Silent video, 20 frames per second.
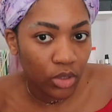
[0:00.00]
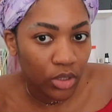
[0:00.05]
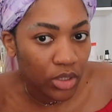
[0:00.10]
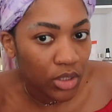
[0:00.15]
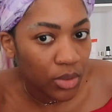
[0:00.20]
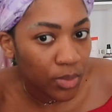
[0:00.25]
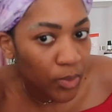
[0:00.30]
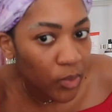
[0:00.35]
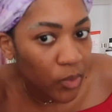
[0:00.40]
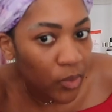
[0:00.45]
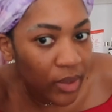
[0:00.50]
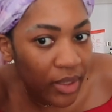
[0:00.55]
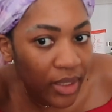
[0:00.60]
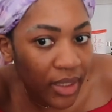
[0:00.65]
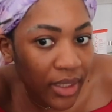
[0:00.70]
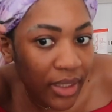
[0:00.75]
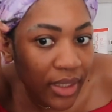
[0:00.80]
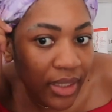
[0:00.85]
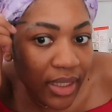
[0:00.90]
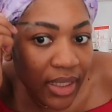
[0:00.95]
the
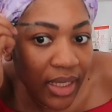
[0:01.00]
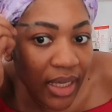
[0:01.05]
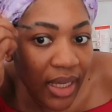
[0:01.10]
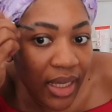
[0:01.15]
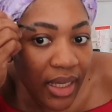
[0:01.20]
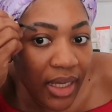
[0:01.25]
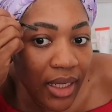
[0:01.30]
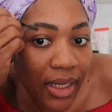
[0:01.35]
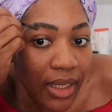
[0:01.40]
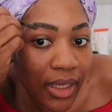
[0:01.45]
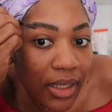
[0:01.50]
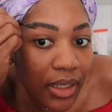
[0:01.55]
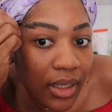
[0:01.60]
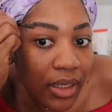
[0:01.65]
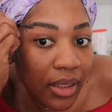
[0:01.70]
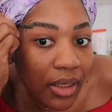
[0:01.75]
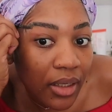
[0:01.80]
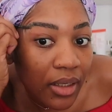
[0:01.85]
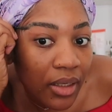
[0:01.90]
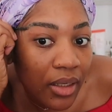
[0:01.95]
spoolie
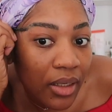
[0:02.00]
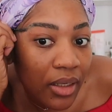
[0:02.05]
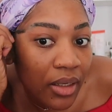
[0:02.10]
again,